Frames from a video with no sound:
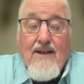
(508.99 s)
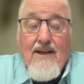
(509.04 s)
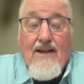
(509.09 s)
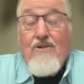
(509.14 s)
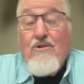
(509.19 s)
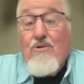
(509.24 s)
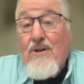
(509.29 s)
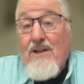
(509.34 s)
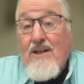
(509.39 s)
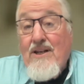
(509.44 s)

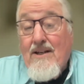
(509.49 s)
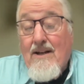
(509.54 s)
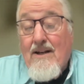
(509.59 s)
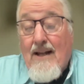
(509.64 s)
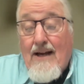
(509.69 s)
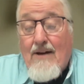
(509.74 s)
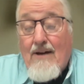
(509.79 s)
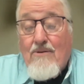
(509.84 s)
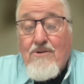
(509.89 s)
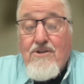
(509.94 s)
And Greek
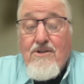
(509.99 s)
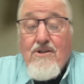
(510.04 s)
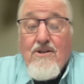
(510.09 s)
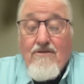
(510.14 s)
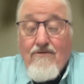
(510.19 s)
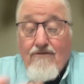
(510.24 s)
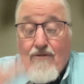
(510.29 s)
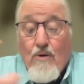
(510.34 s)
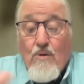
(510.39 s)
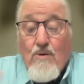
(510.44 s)
allows
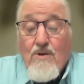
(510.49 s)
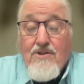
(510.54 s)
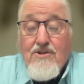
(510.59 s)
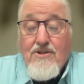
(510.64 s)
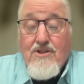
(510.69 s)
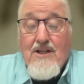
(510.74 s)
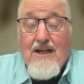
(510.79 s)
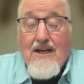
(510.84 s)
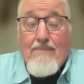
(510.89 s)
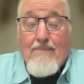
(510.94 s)

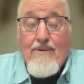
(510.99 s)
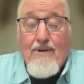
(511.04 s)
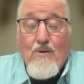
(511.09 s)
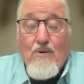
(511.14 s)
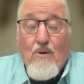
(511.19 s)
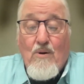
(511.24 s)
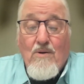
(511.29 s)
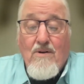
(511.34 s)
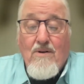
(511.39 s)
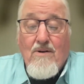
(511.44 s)
focused
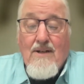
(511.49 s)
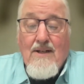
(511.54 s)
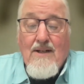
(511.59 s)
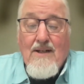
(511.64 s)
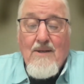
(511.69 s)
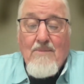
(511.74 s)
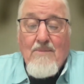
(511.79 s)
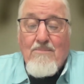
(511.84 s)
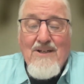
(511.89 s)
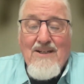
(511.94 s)
topic order,
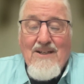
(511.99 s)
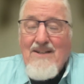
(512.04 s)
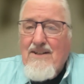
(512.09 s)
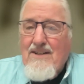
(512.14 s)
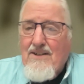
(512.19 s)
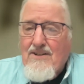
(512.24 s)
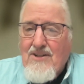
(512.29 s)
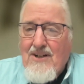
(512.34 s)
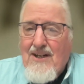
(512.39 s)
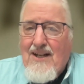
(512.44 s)
but it
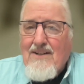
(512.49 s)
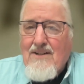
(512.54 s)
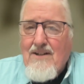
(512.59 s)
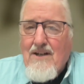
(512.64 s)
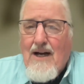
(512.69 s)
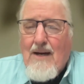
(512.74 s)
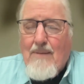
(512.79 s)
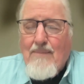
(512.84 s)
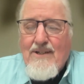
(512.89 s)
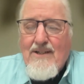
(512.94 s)
does not
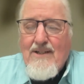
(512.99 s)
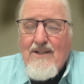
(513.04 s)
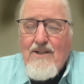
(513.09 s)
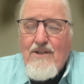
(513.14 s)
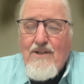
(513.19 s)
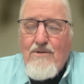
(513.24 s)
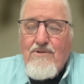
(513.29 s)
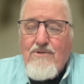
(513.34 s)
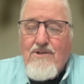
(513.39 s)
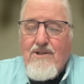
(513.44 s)
commonly
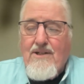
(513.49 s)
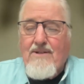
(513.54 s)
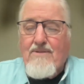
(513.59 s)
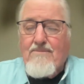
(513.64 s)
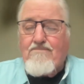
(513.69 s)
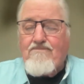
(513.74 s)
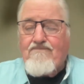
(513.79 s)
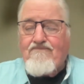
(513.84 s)
use it.